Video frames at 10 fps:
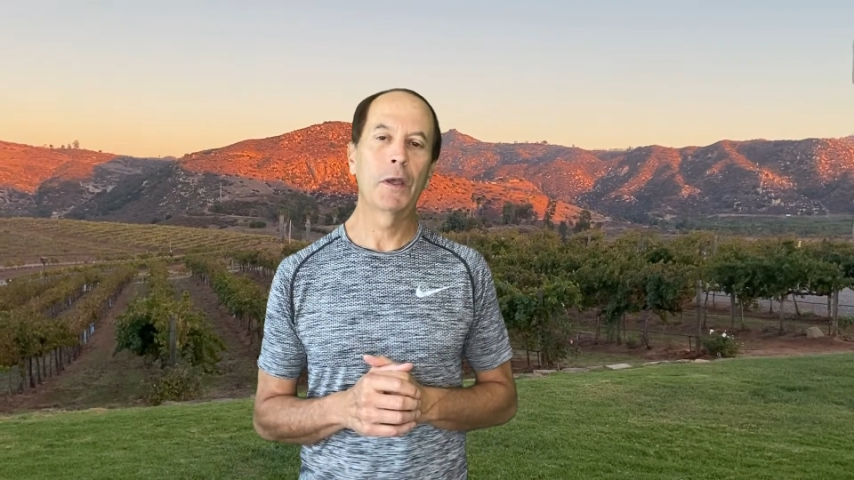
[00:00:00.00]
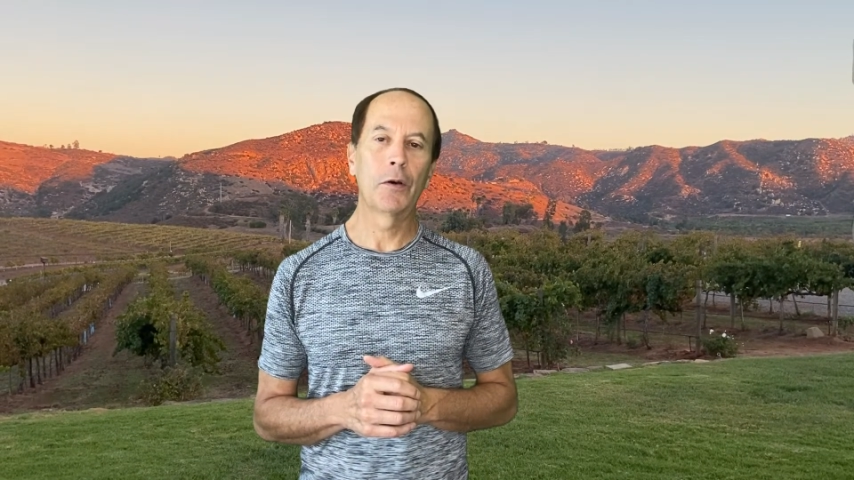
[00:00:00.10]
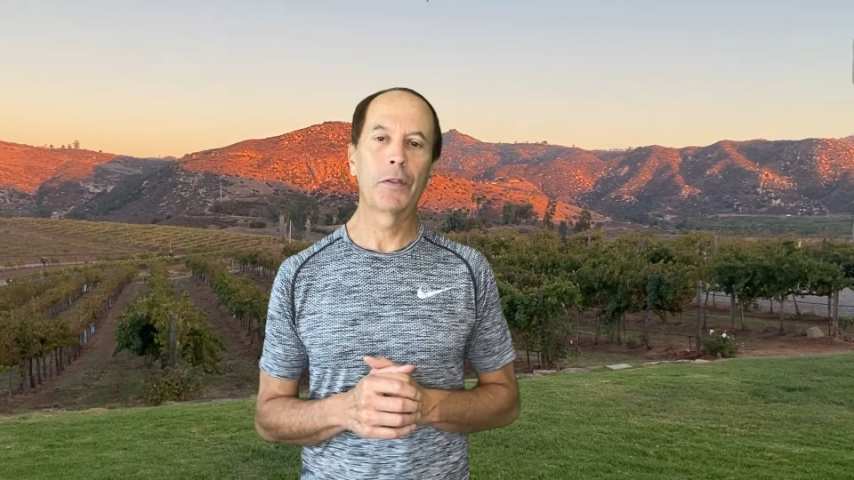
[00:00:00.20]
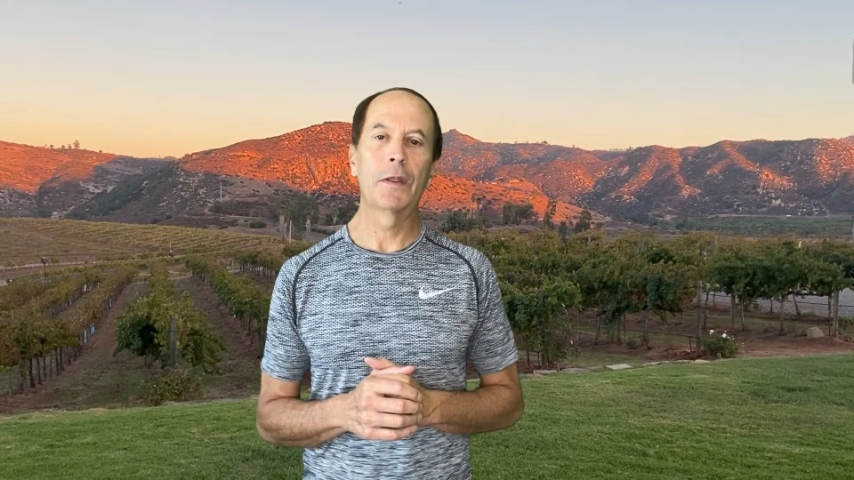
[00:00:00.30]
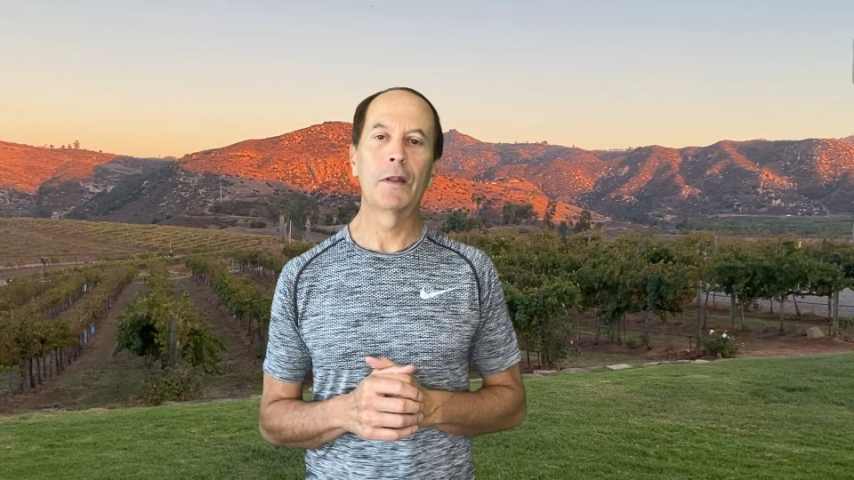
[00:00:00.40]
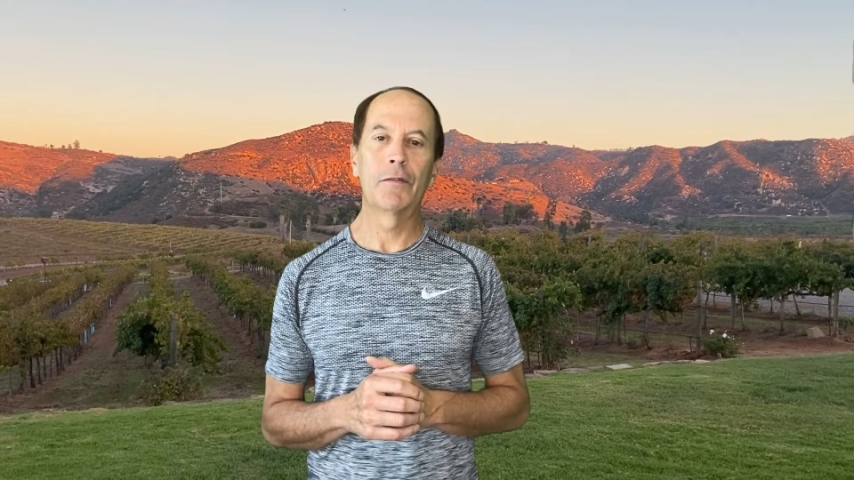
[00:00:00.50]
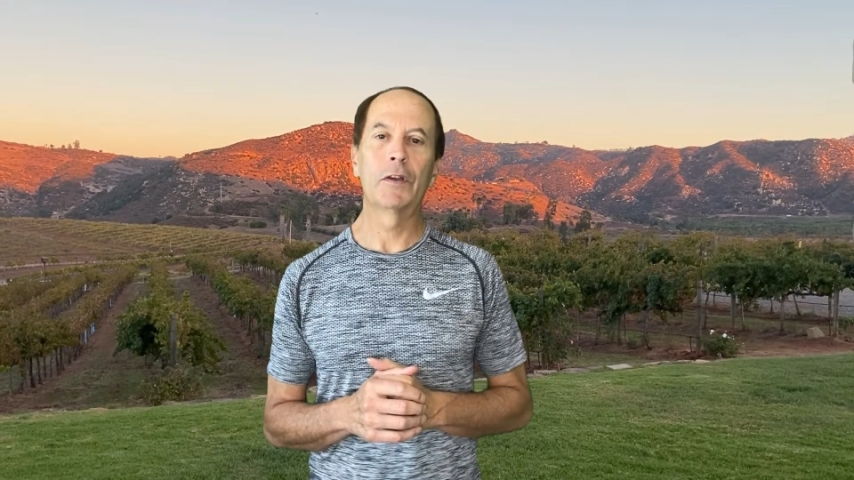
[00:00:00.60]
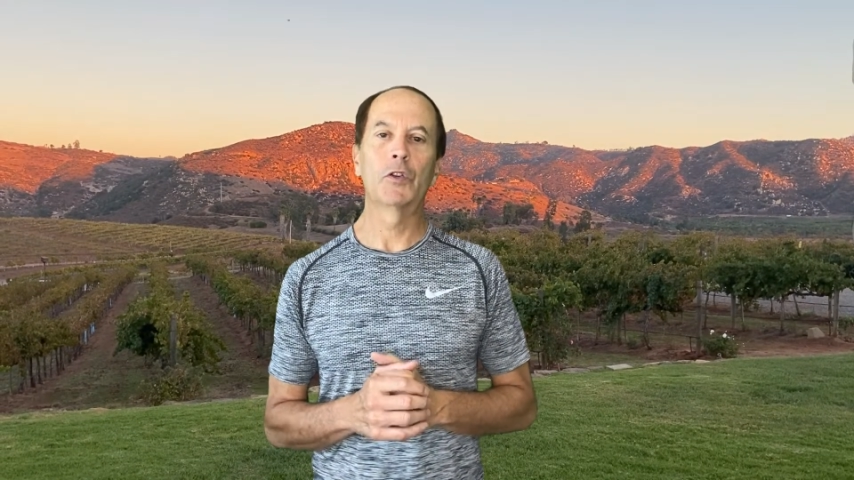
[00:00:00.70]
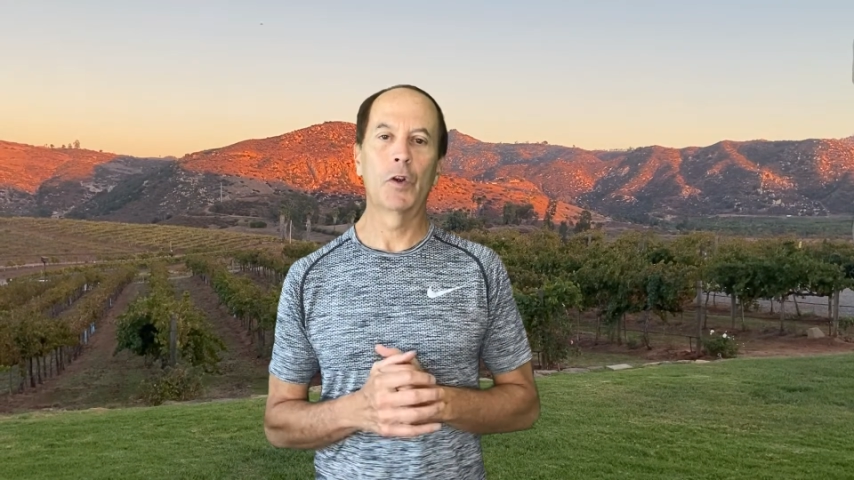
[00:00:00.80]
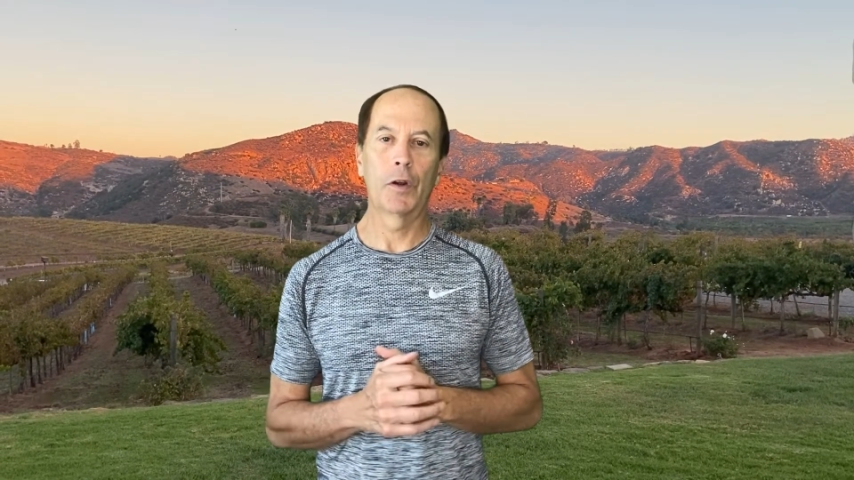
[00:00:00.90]
healthy
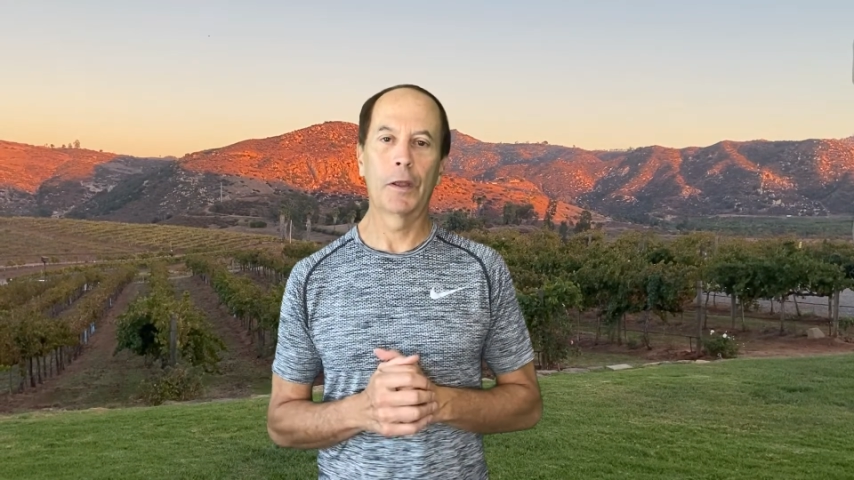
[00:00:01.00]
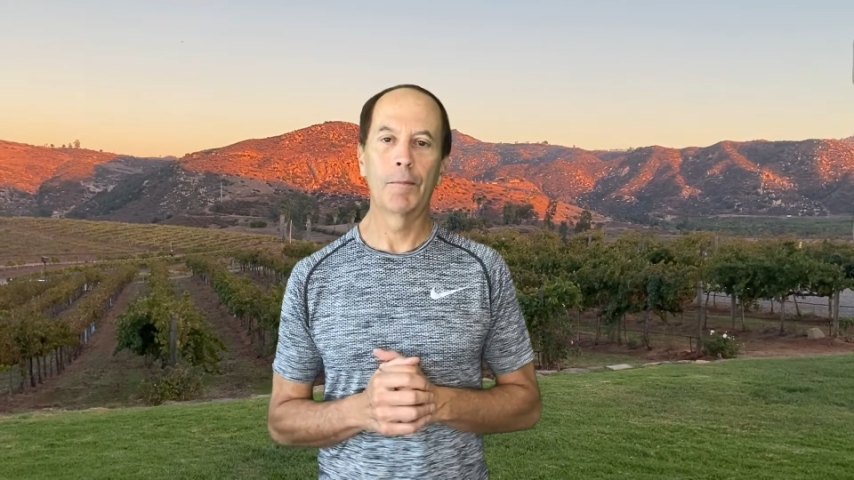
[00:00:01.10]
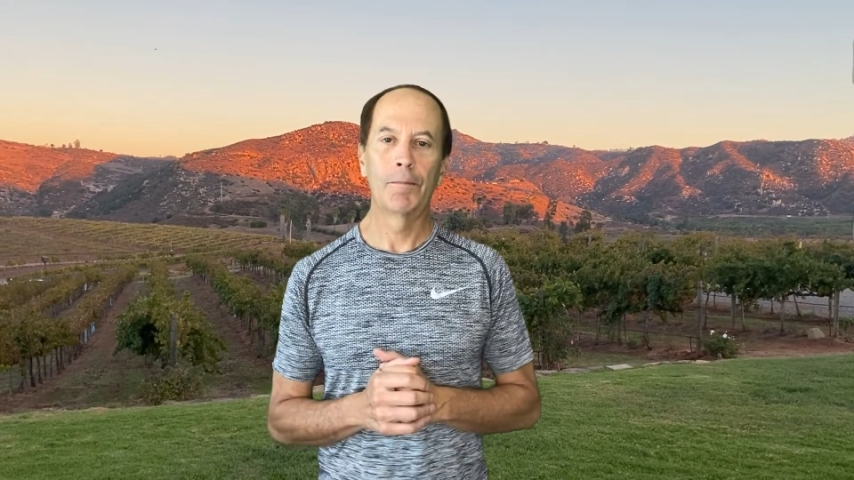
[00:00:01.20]
living journey.